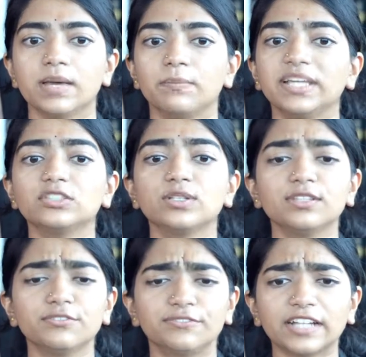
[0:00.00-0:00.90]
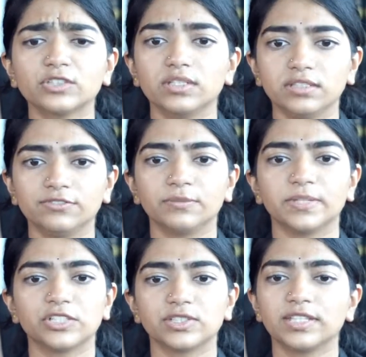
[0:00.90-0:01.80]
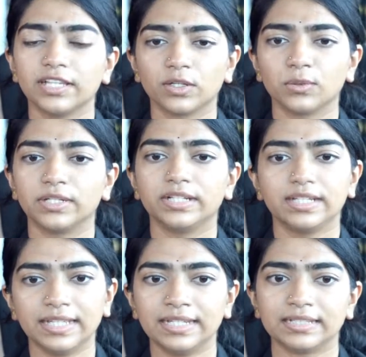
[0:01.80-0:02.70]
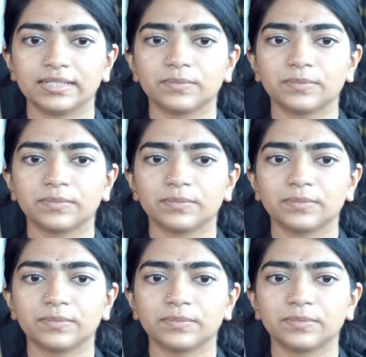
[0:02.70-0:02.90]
based on the factual information included in it.